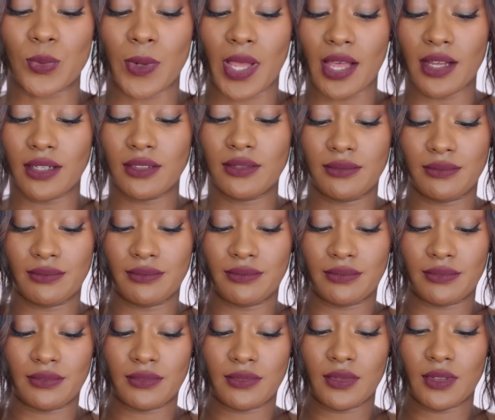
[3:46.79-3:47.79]
well
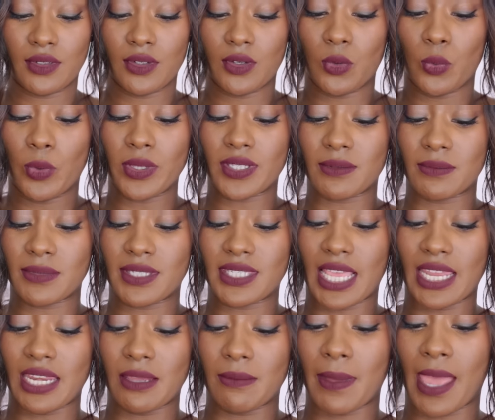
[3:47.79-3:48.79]
with some
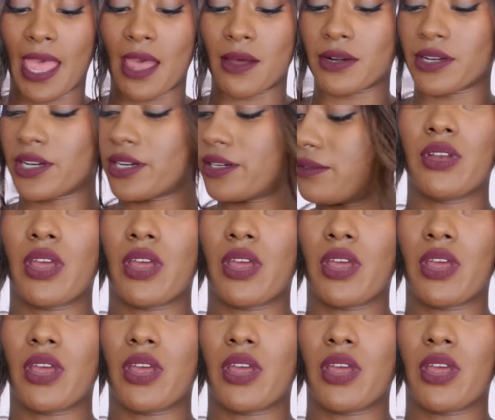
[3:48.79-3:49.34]
setting powder.